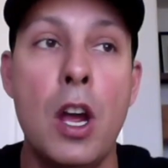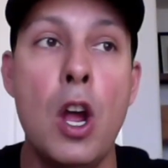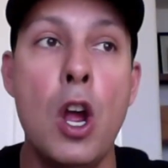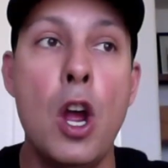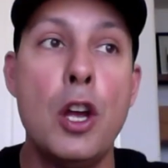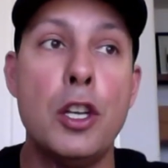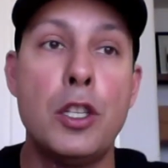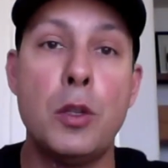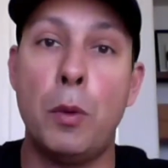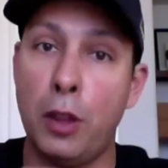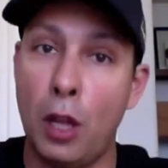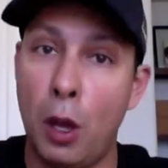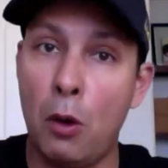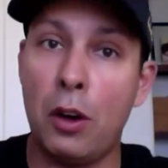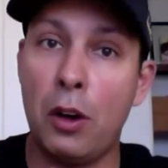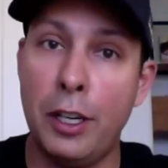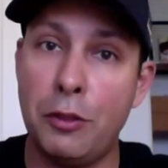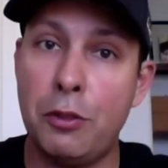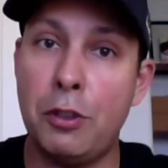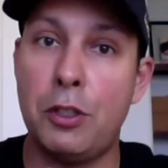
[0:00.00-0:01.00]
So with lower
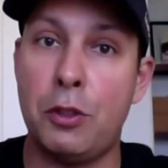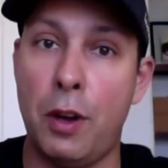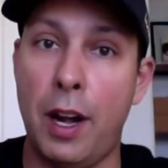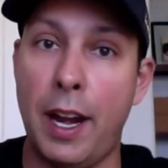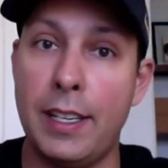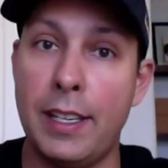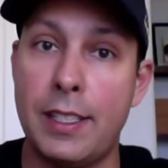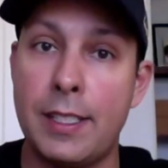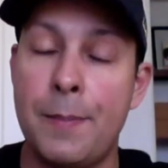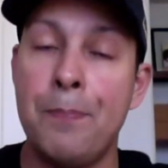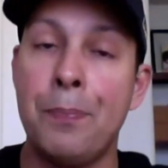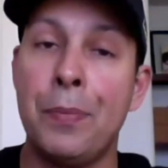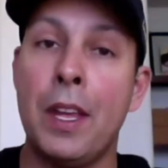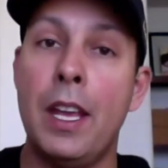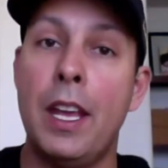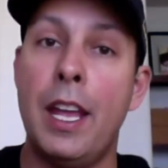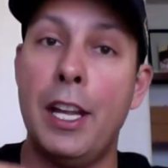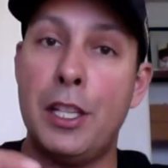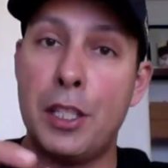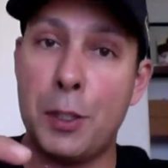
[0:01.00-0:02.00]
interest rates,
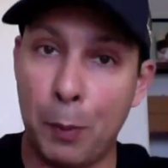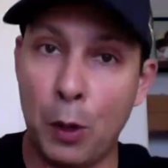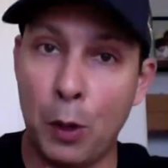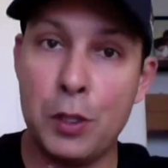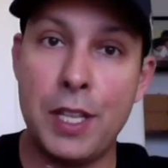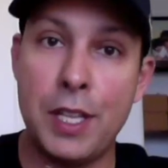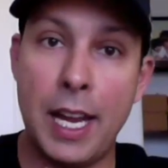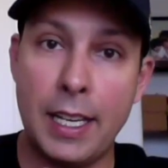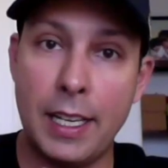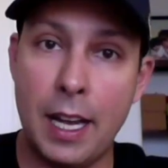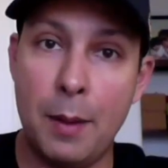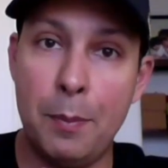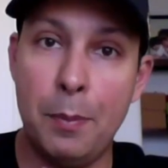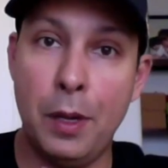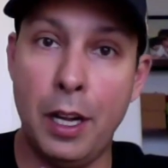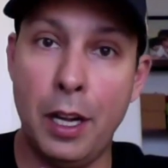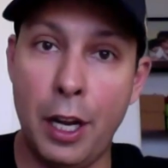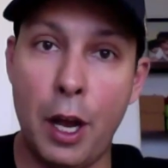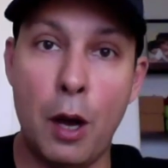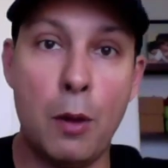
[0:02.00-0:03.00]
it spurs that company
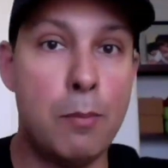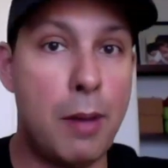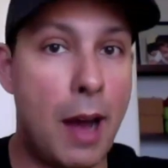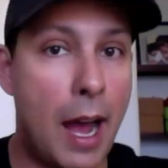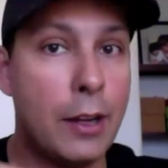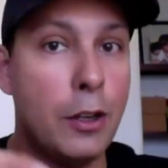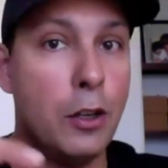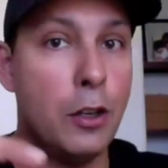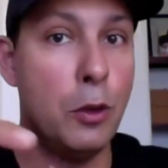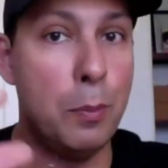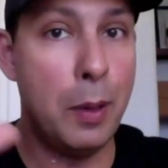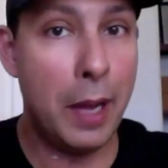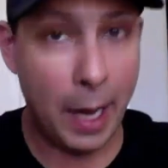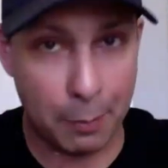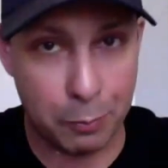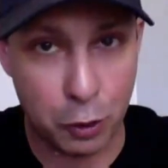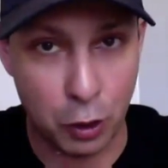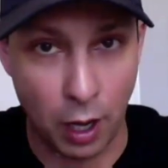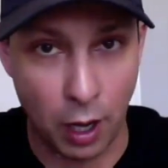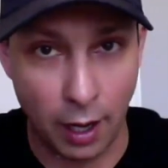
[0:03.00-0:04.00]
to go buy new pickup
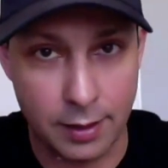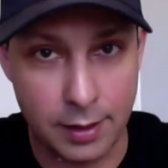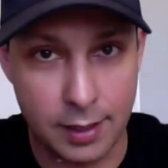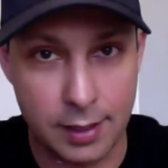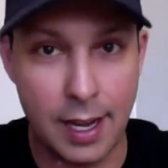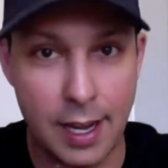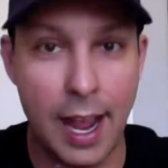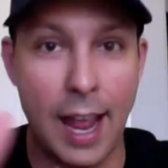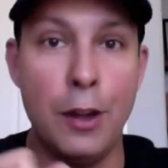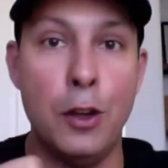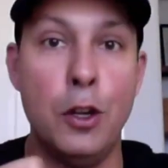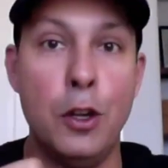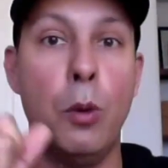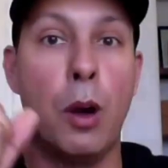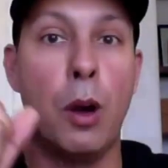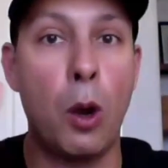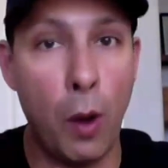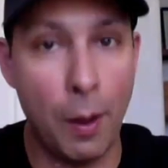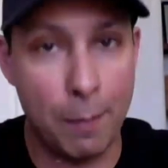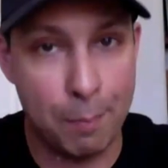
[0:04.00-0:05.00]
trucks and new
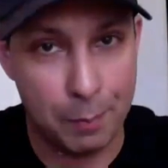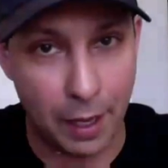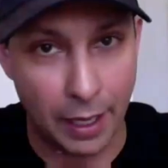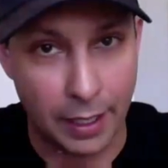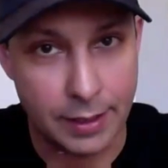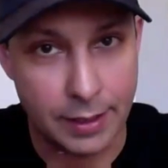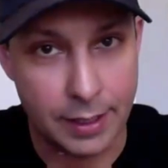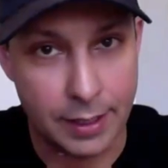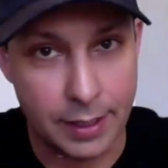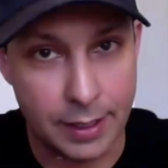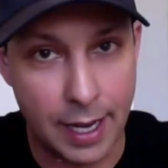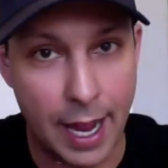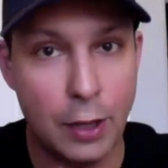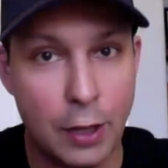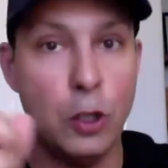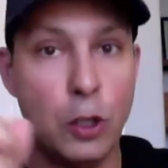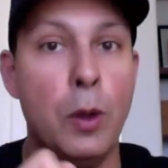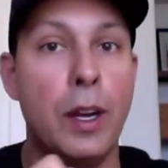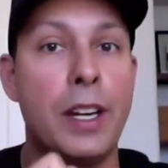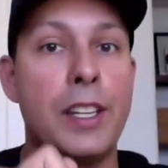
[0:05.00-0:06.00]
equipment and
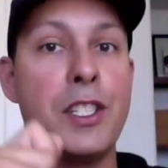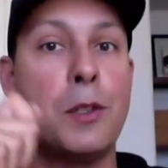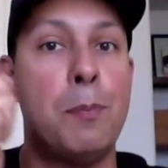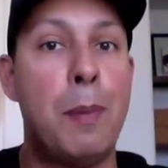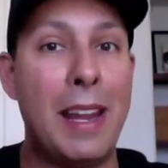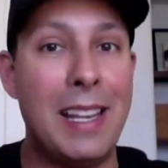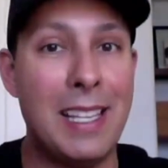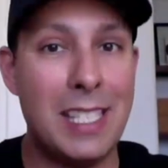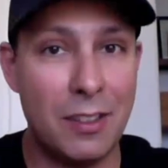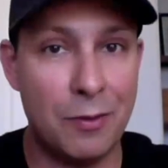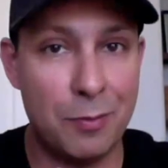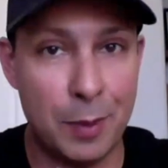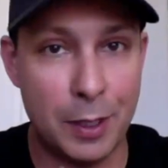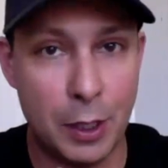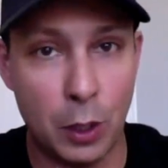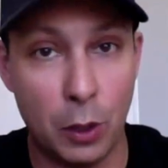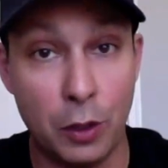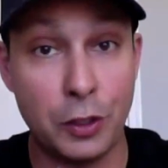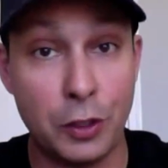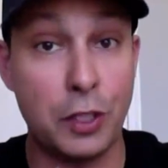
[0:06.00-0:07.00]
new expensive
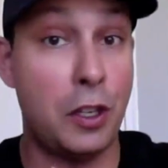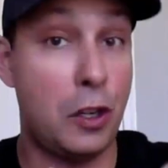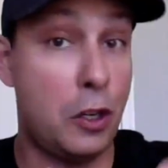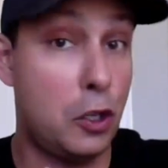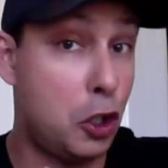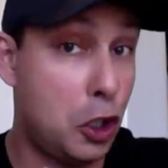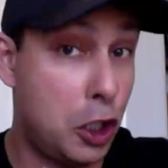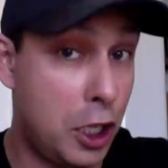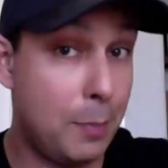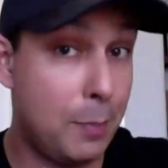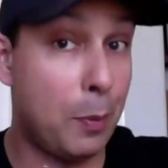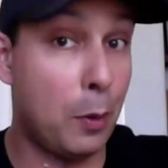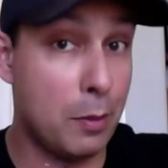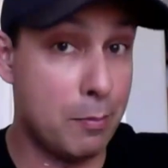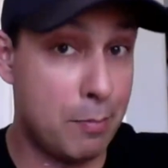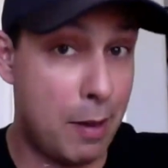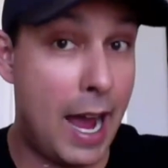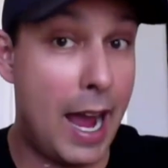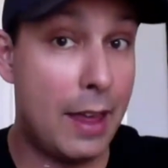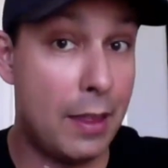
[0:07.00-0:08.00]
materials because it's cheaper to
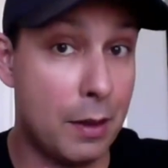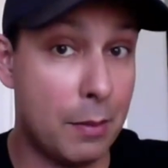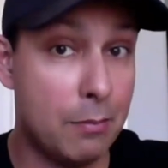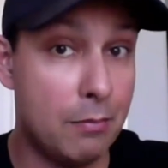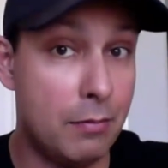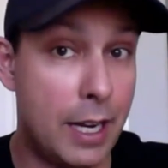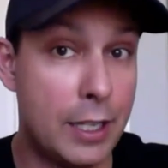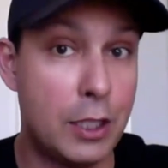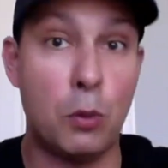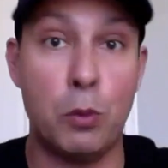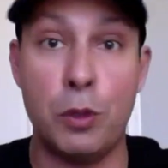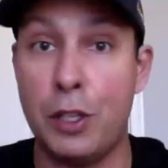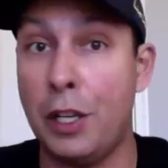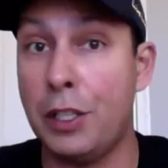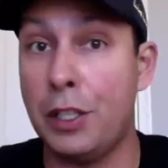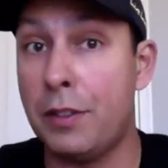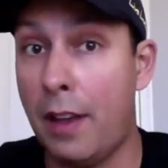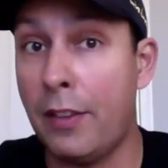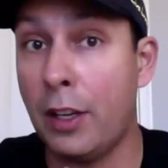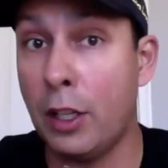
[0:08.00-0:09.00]
buy them as a result
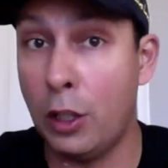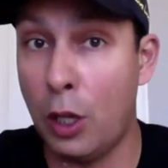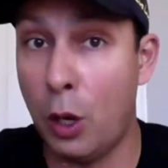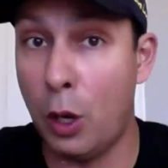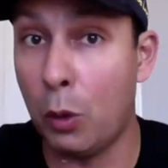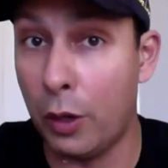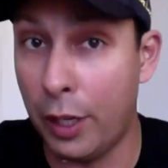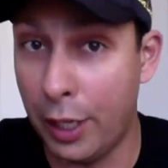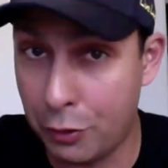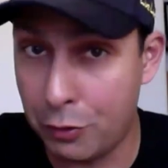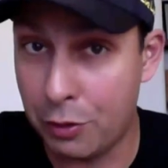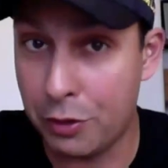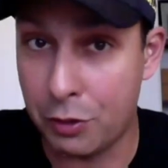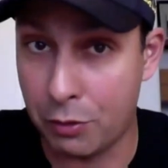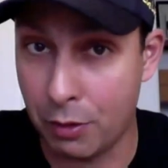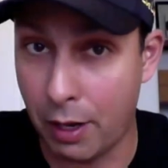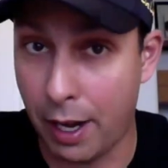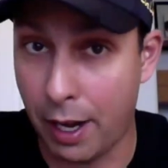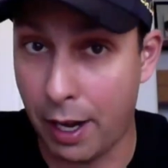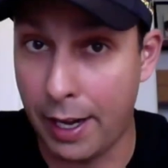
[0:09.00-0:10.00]
of having lower interest
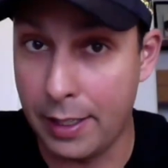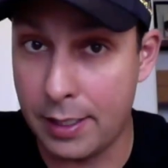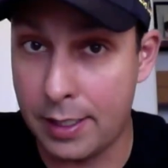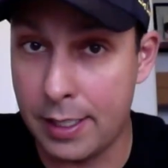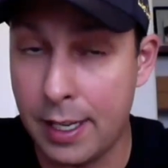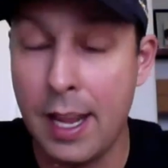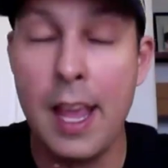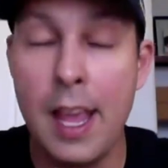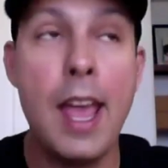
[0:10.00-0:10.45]
rates.